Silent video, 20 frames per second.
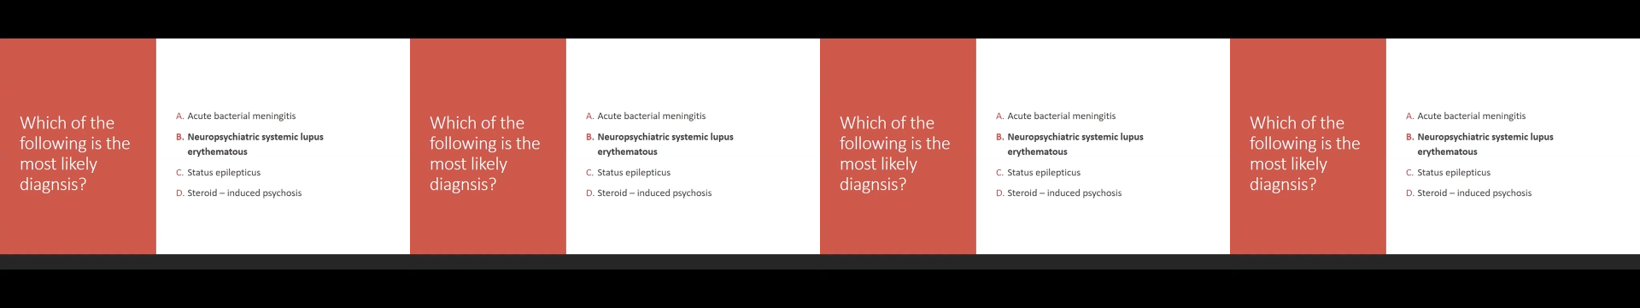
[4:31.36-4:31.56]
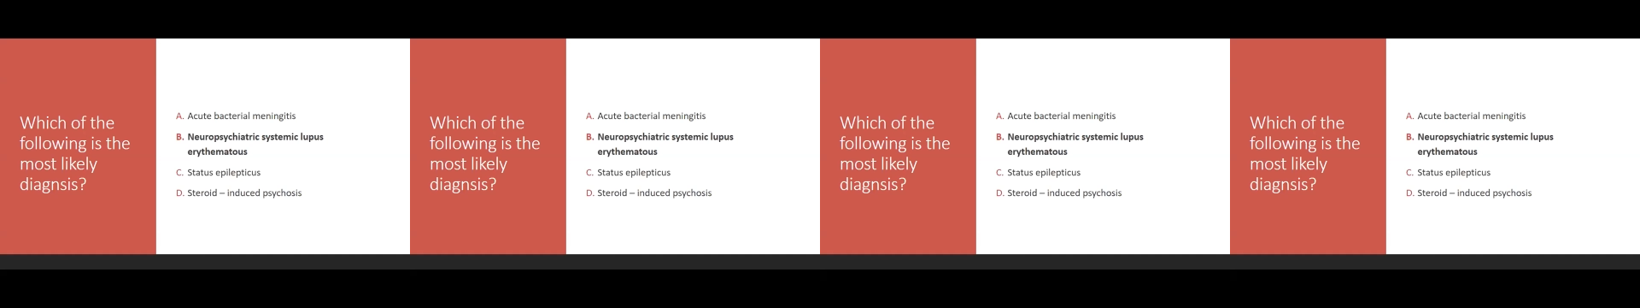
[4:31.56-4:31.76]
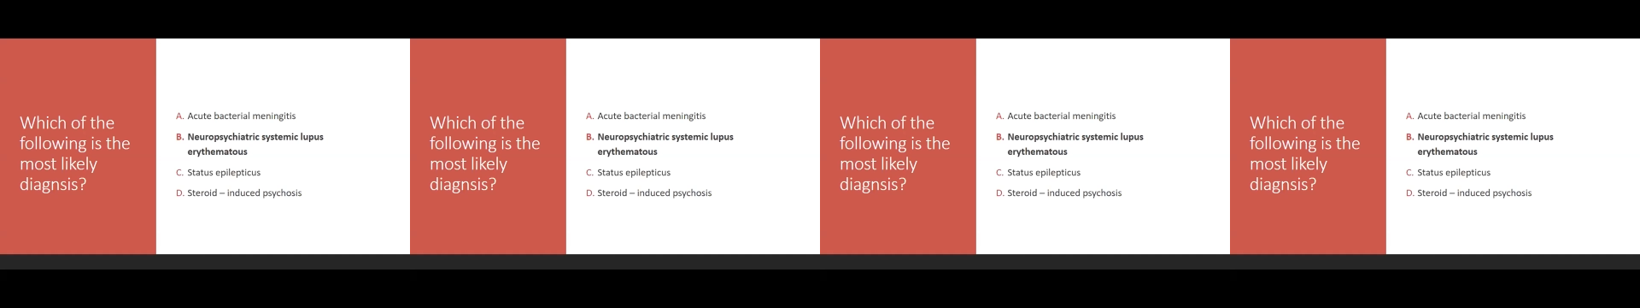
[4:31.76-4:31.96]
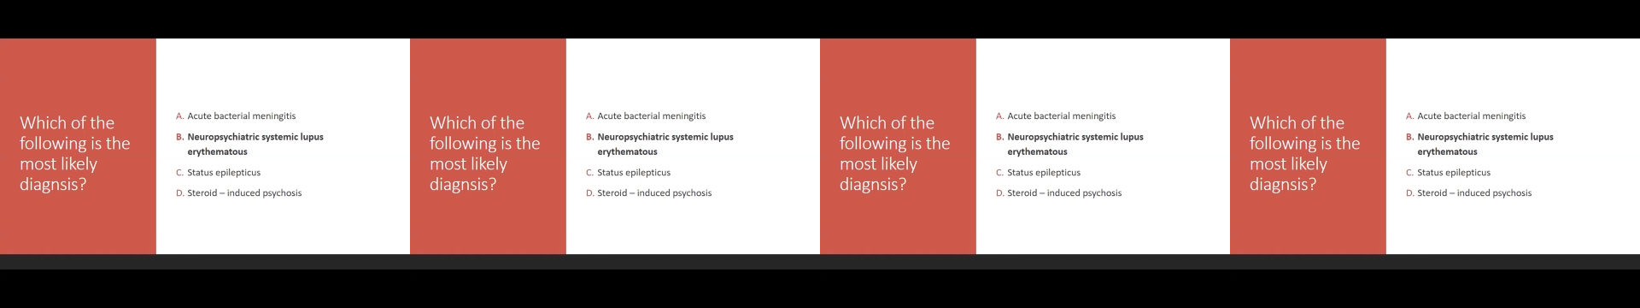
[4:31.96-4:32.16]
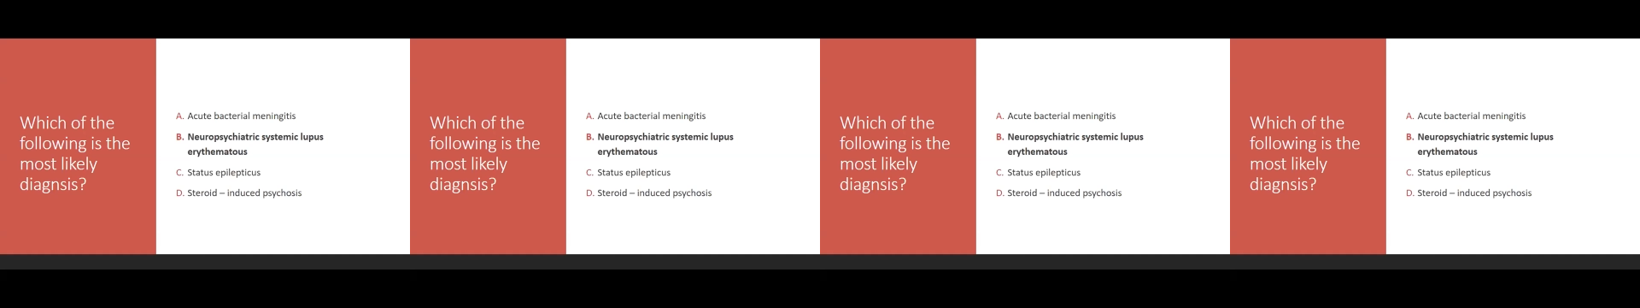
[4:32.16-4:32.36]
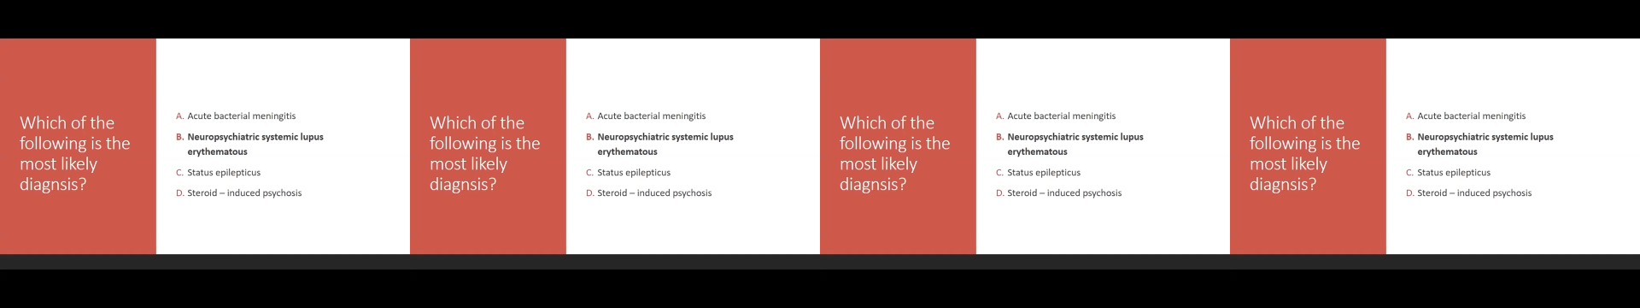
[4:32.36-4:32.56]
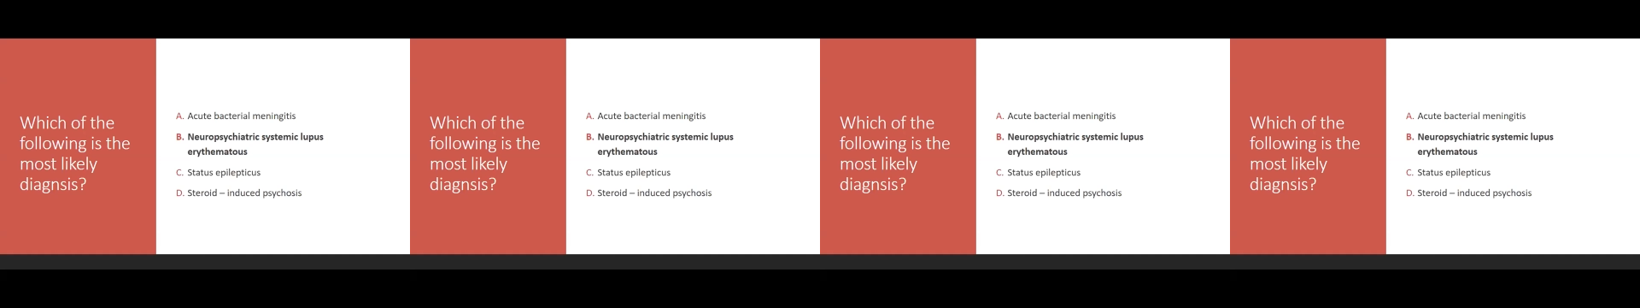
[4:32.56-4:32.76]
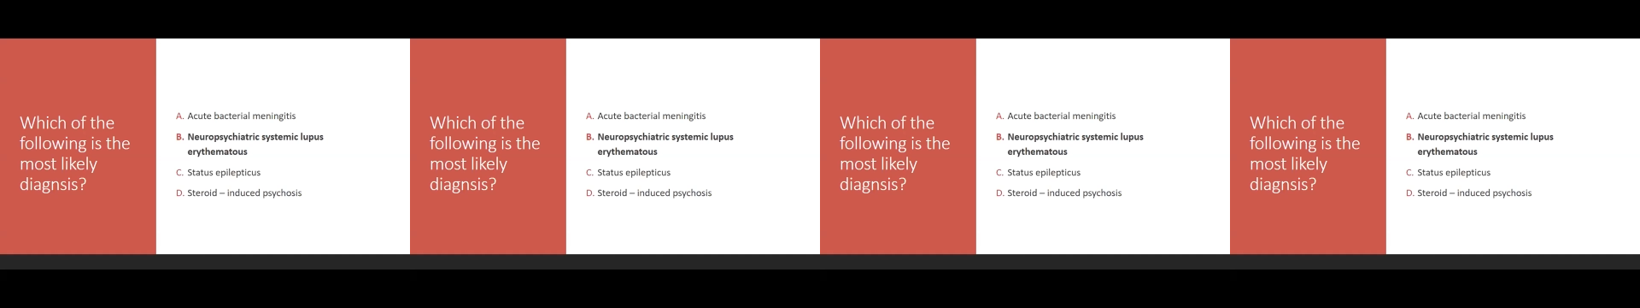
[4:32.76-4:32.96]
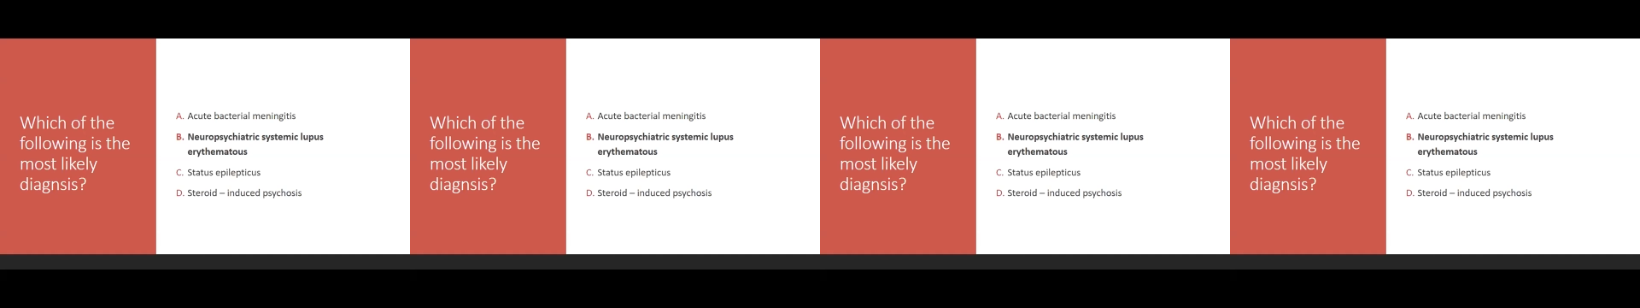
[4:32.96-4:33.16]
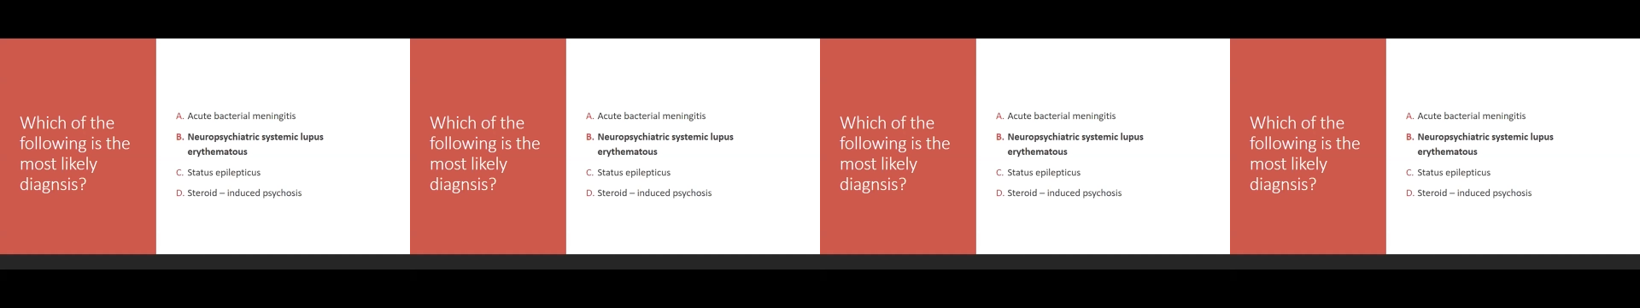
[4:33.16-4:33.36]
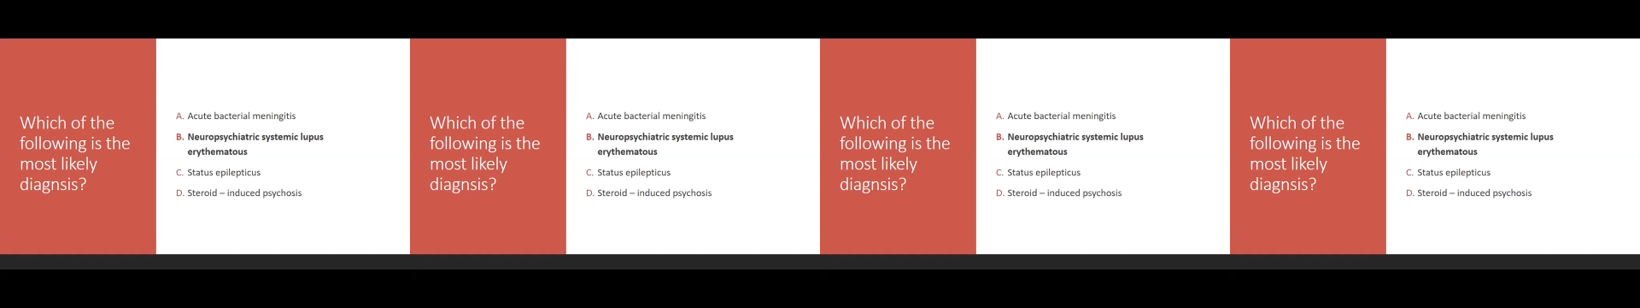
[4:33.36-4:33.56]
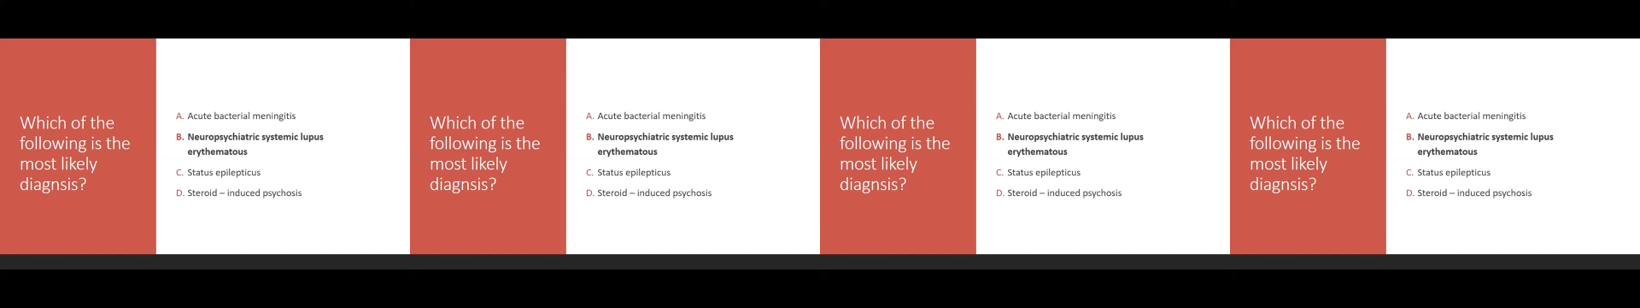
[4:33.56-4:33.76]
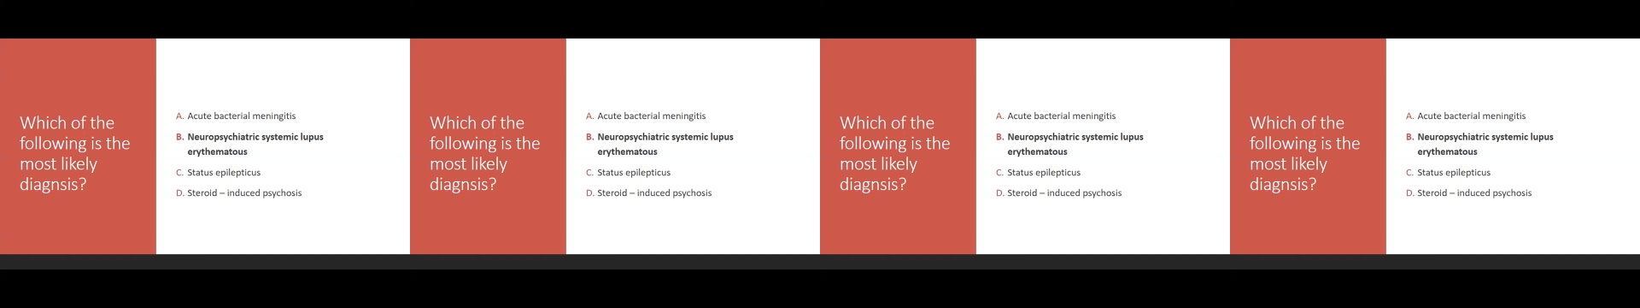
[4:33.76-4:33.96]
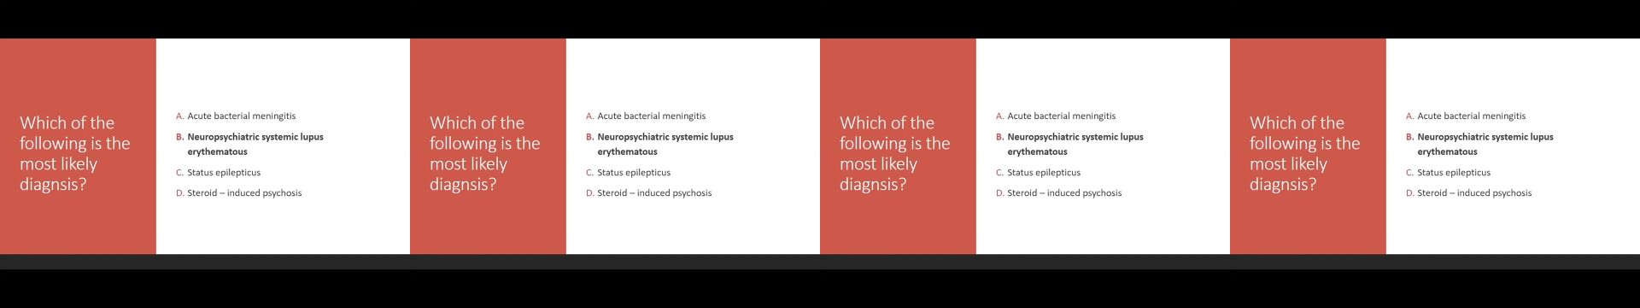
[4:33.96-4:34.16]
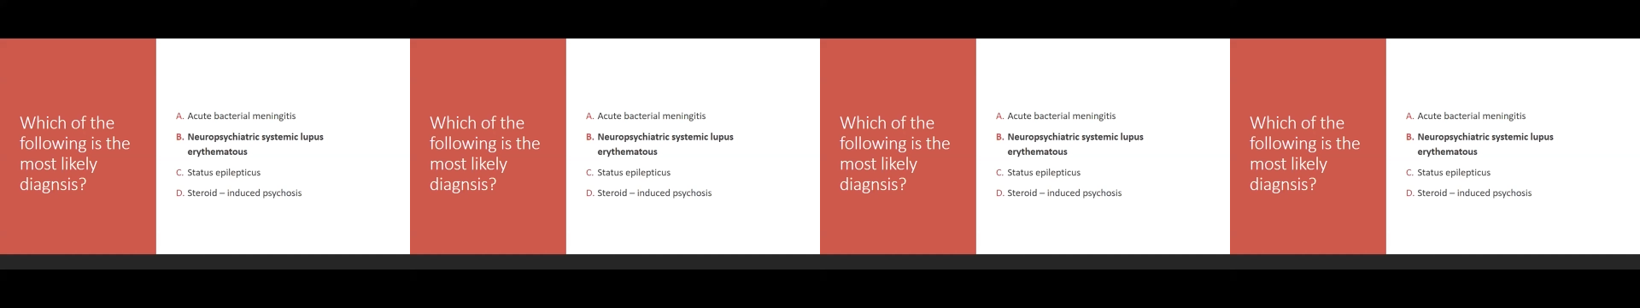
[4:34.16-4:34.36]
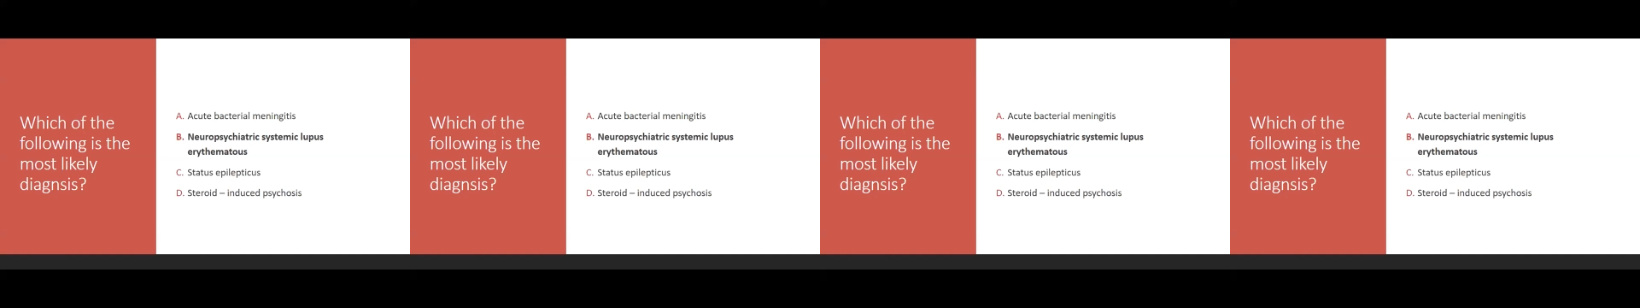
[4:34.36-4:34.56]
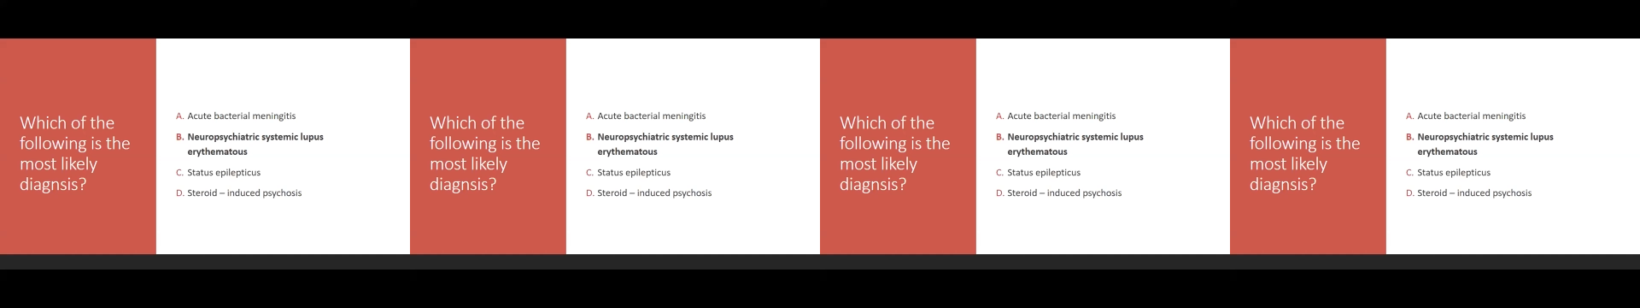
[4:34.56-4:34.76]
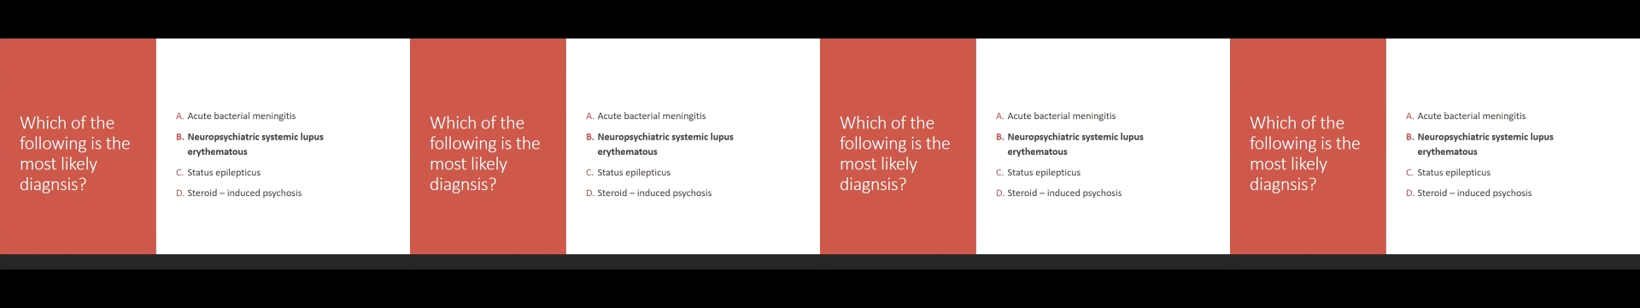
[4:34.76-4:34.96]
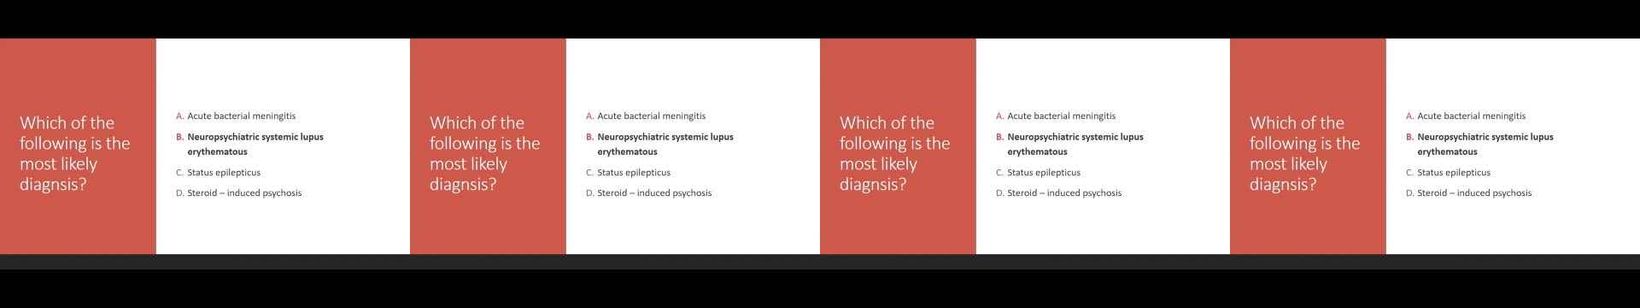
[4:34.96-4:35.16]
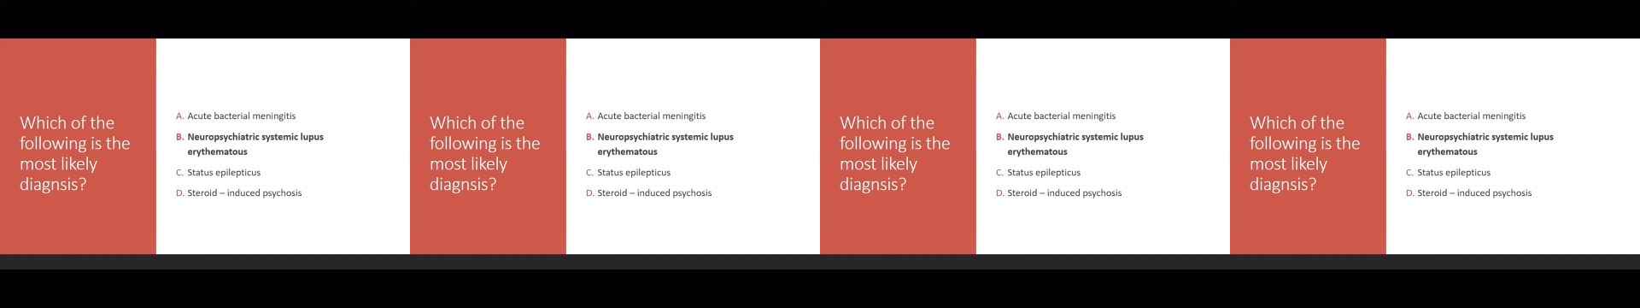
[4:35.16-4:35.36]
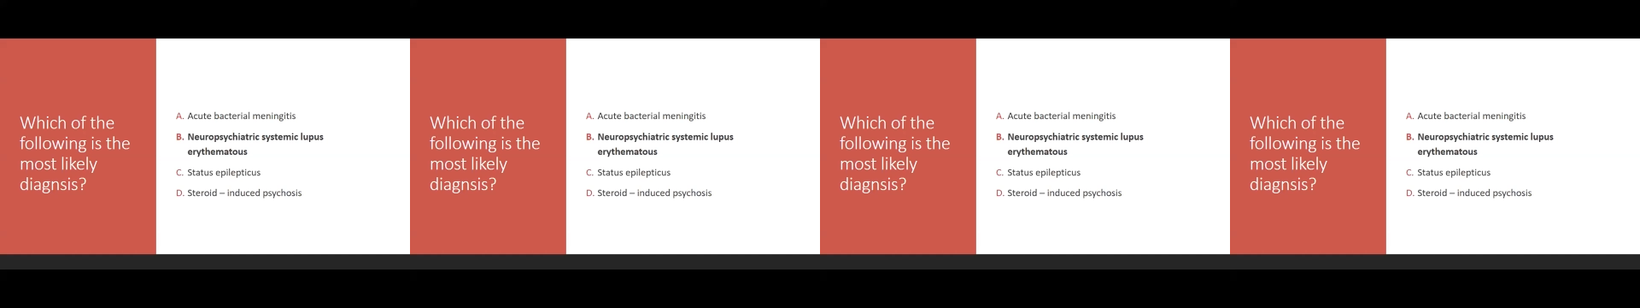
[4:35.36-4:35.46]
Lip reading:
No face is visible, so there are no lips to read.